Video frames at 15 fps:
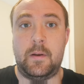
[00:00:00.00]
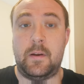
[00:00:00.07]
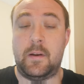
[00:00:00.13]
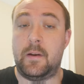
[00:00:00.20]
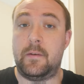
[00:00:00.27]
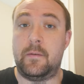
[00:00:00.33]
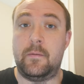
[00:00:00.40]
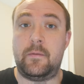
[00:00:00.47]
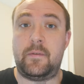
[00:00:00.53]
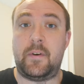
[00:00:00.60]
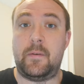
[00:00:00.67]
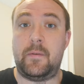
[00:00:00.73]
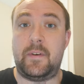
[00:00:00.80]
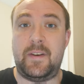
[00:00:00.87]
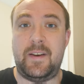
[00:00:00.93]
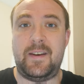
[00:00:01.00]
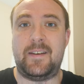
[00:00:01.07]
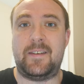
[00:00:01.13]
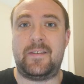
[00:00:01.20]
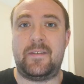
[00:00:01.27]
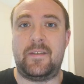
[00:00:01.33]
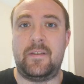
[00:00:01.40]
and also a
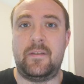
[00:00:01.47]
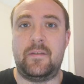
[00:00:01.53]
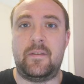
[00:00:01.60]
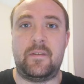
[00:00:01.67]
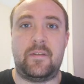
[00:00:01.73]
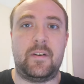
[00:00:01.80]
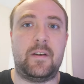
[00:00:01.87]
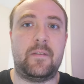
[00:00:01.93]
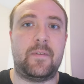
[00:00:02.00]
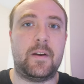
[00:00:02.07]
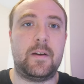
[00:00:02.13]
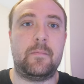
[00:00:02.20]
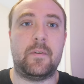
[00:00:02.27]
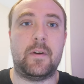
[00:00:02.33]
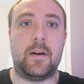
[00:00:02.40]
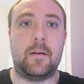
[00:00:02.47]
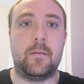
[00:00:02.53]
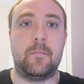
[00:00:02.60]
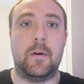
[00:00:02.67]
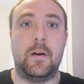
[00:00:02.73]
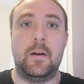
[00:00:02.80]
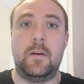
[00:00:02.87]
test to see if Abraham